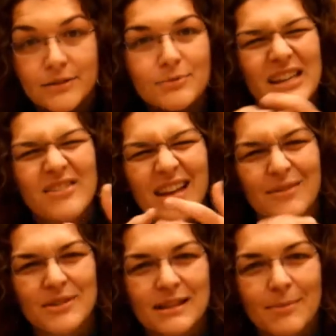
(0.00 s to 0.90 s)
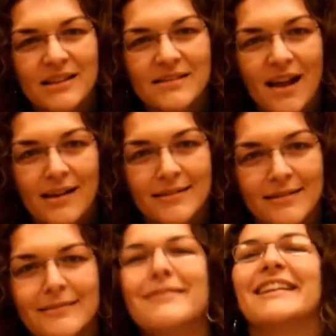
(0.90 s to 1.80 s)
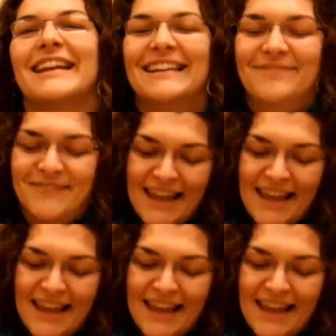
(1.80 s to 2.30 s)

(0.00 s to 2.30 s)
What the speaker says: So what do you think? What's the best size to knit?